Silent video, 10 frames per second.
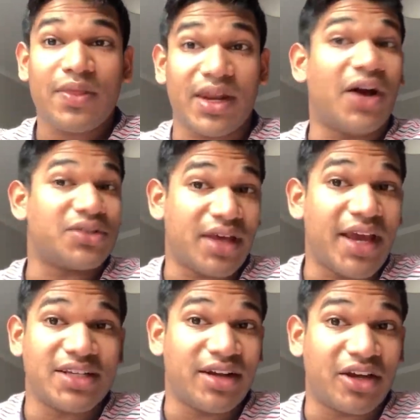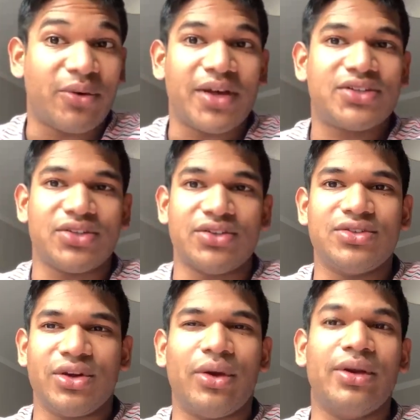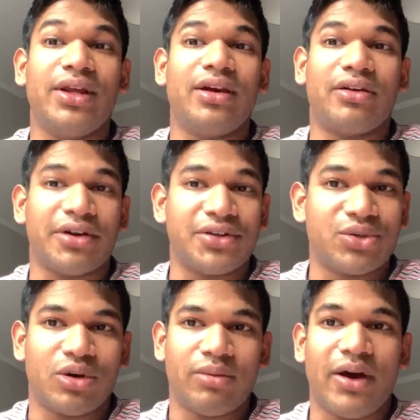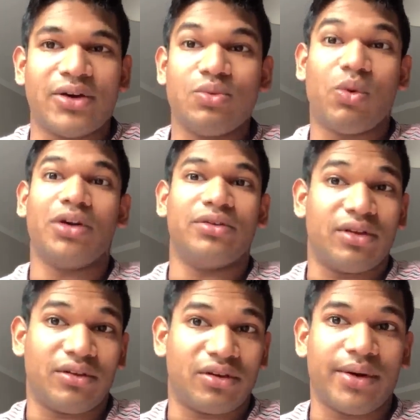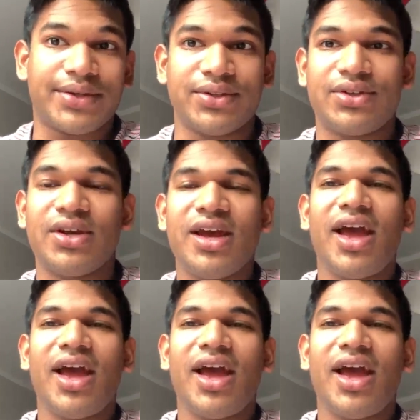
then after the 8 to 9 questions, you only are unsure about one of the questions.